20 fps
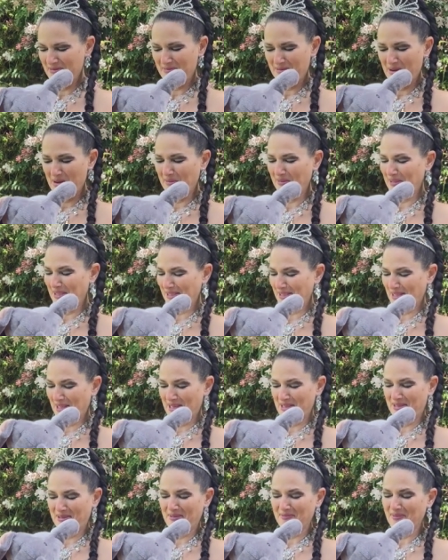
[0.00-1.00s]
I've always
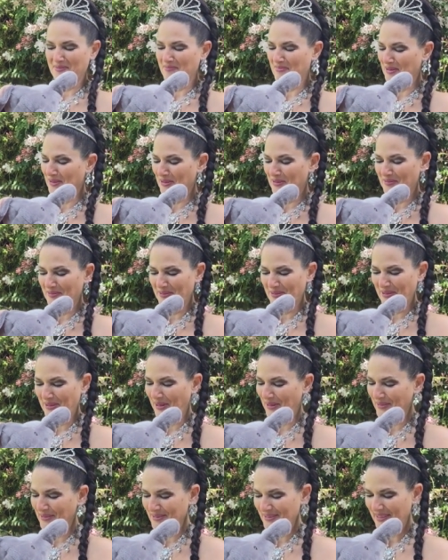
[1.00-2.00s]
thought you have a beautiful
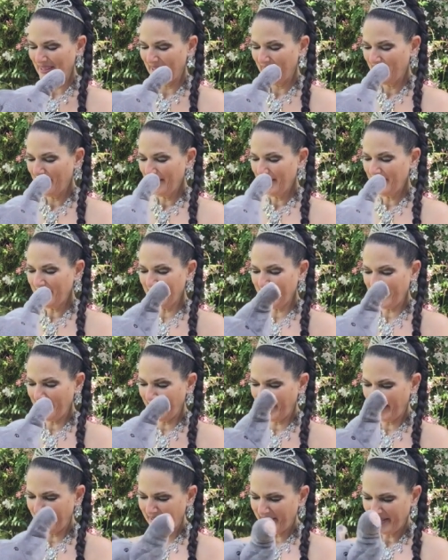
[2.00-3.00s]
nose. You
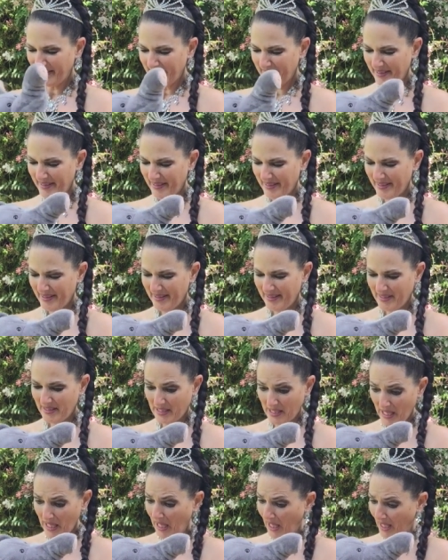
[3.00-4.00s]
do?
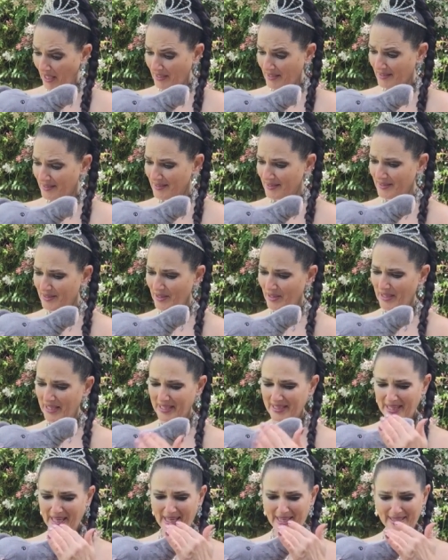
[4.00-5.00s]
Yes, look
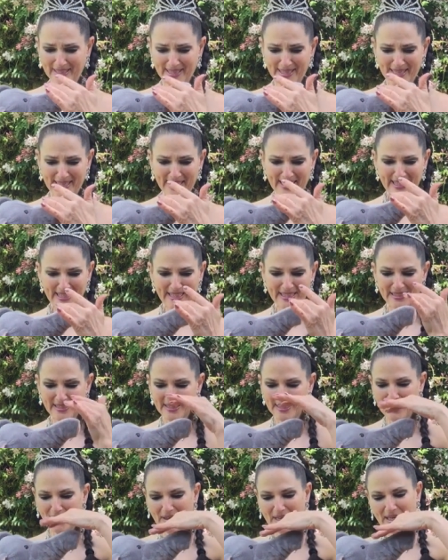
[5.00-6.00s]
at that.
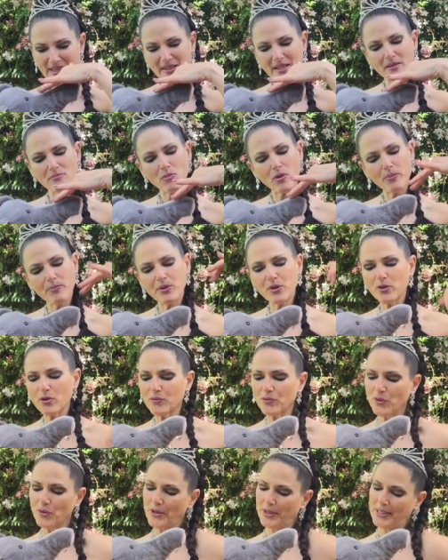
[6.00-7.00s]
Isn't there anything more
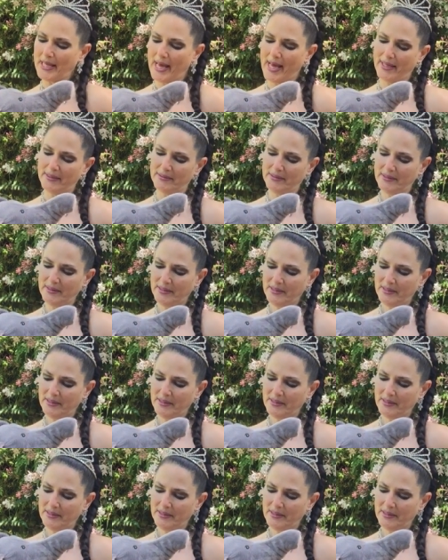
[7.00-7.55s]
beautiful than that?